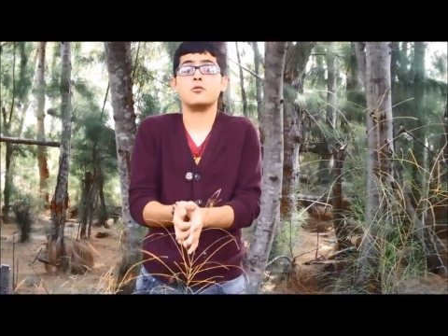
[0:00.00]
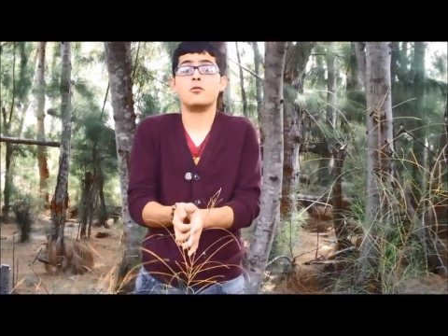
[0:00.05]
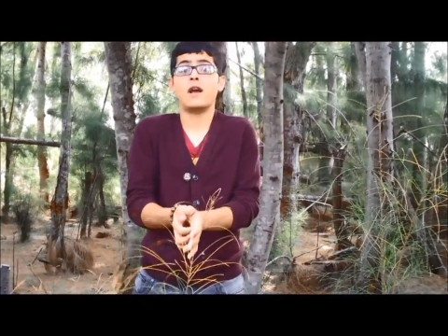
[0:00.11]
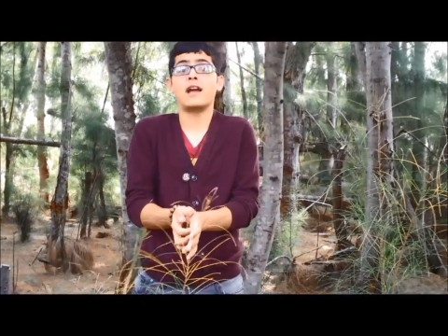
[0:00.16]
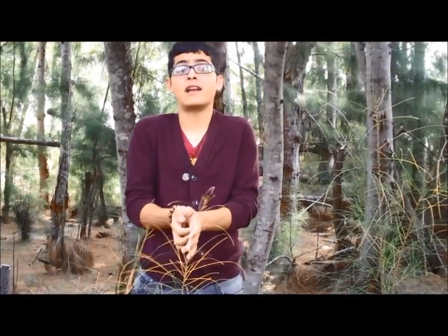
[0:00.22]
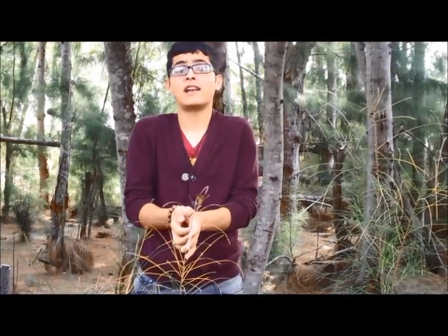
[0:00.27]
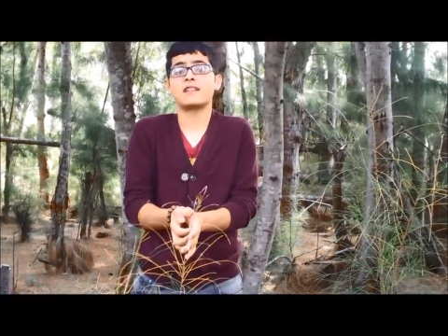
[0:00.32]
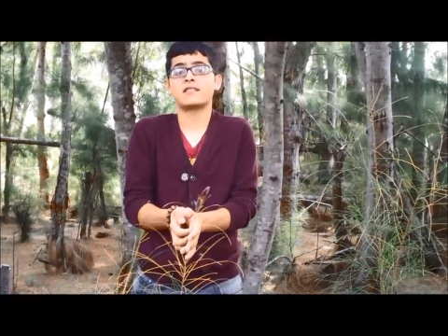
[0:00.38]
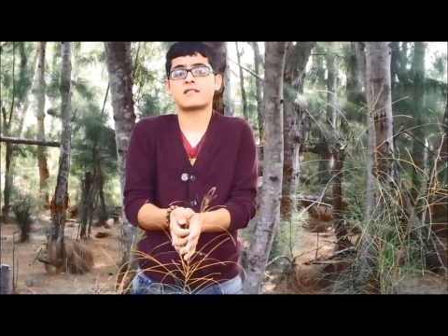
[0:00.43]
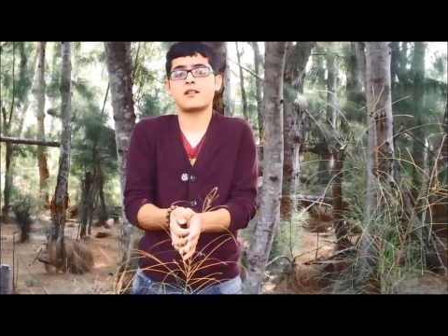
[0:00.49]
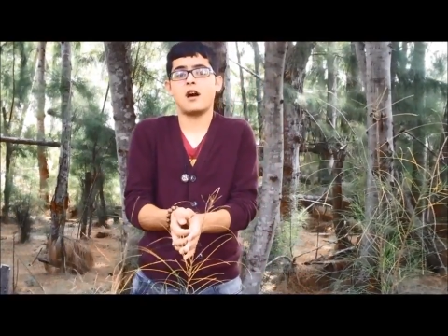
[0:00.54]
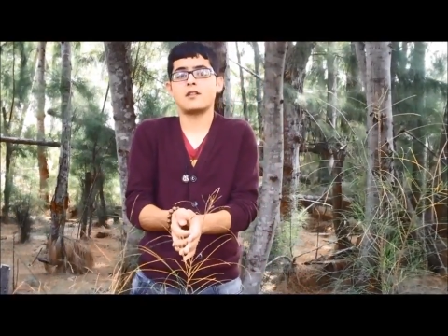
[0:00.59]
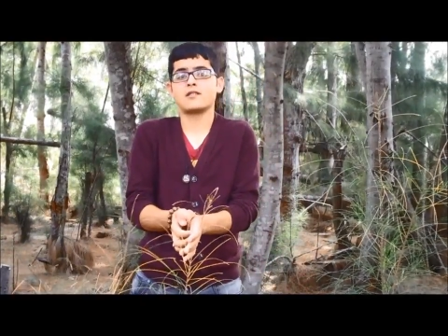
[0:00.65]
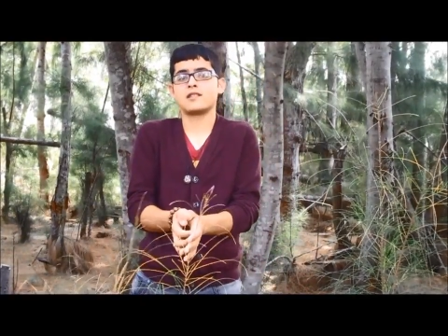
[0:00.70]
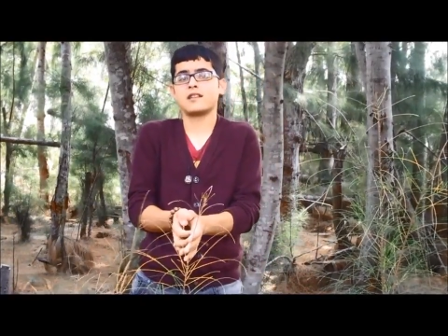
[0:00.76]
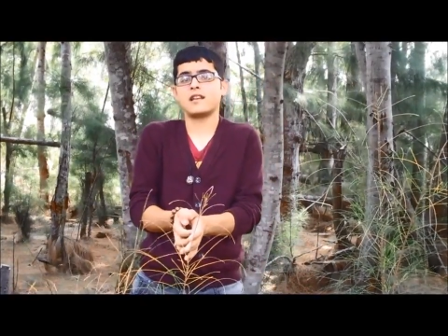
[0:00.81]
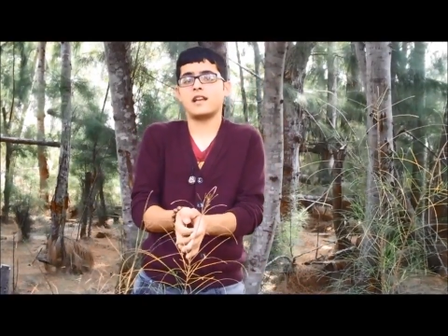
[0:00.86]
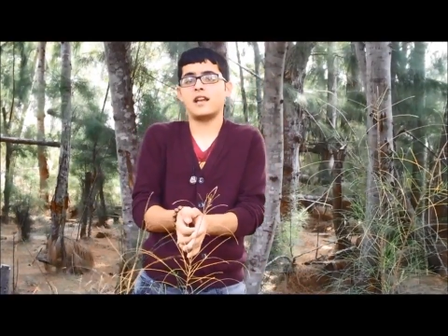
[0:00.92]
and it is
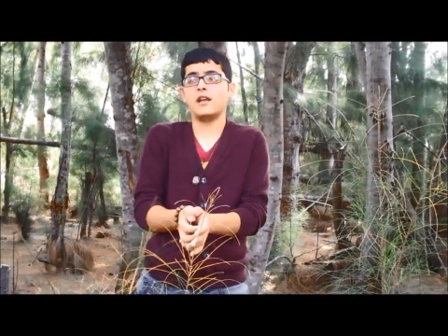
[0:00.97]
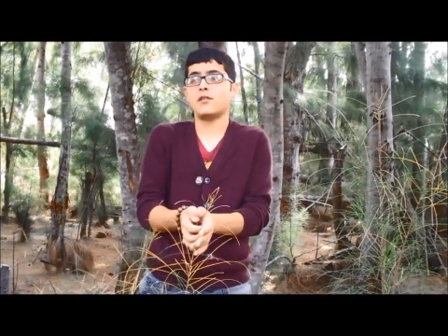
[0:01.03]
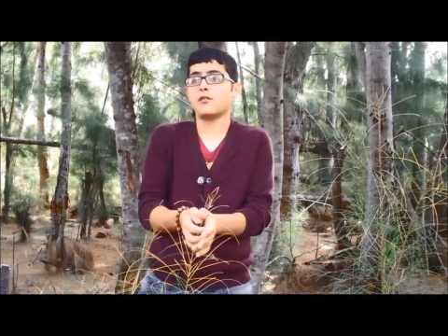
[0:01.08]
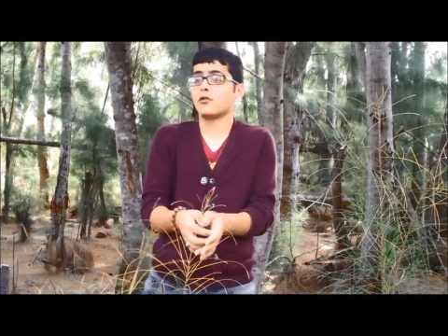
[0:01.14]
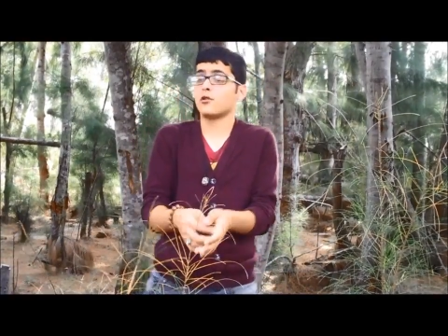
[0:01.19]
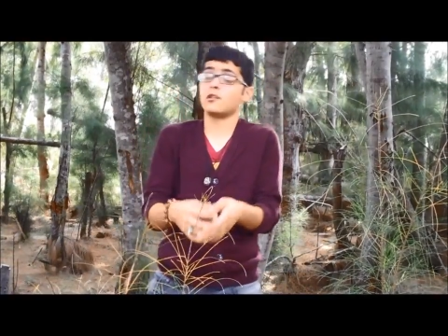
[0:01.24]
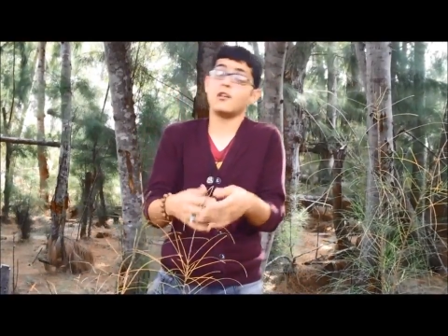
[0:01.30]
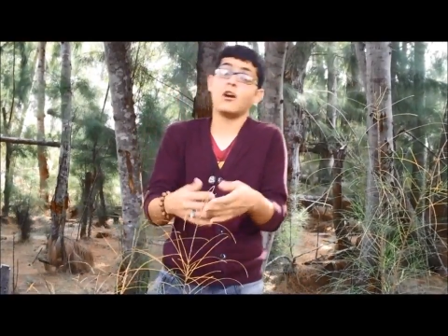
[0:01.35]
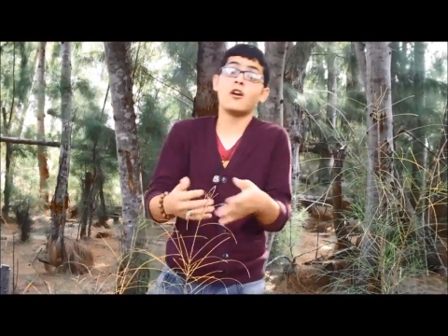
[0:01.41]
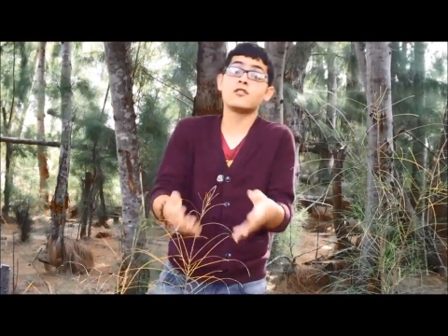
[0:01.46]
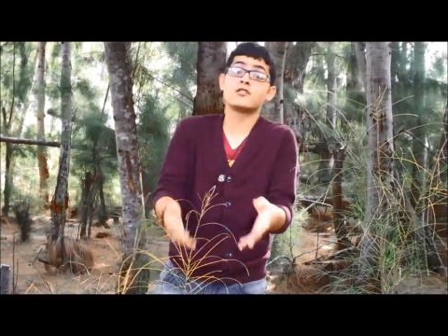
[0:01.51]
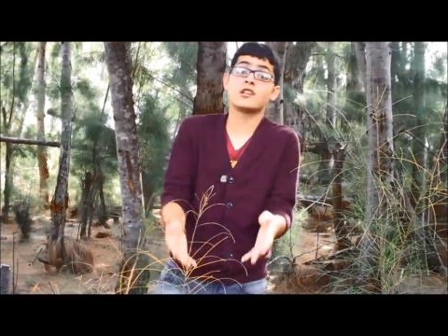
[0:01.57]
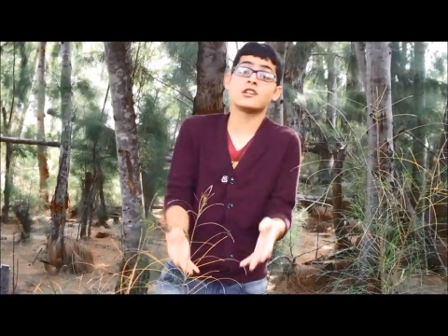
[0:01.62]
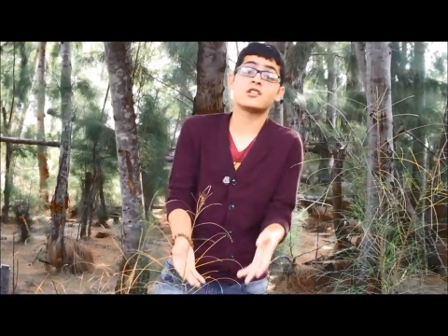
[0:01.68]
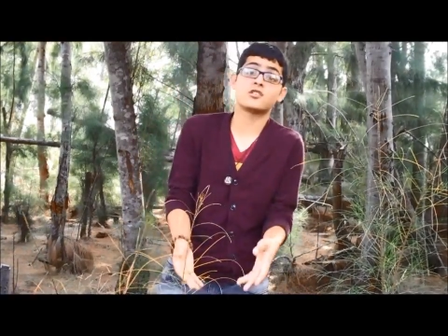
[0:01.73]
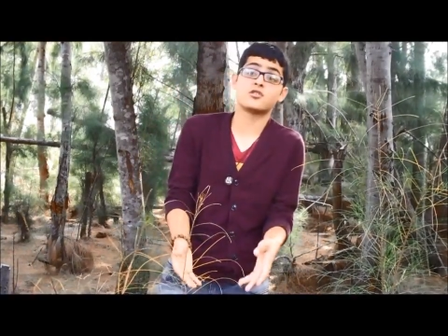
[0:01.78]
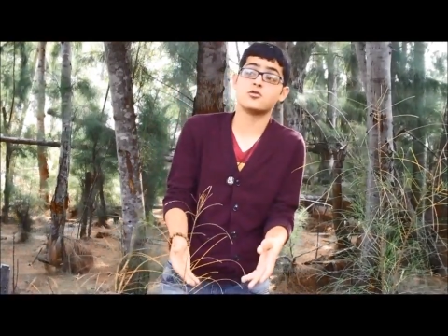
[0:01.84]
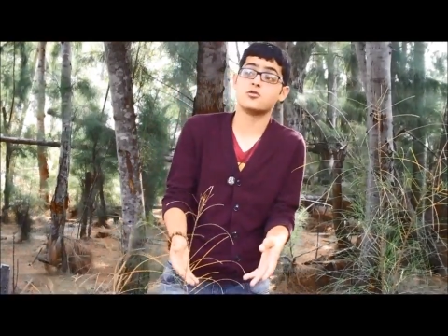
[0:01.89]
causing either a large
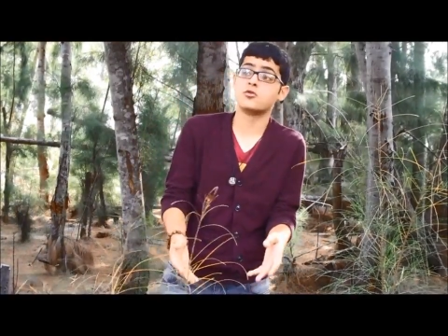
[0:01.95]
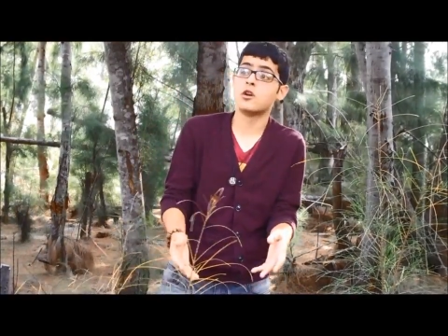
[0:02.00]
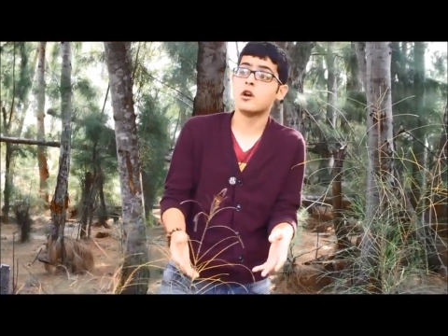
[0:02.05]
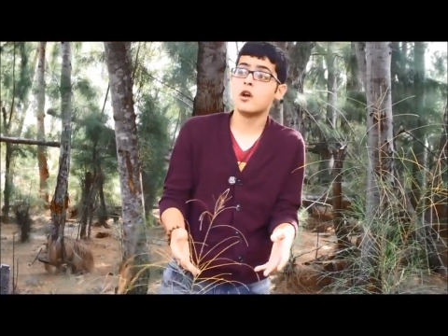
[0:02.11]
issue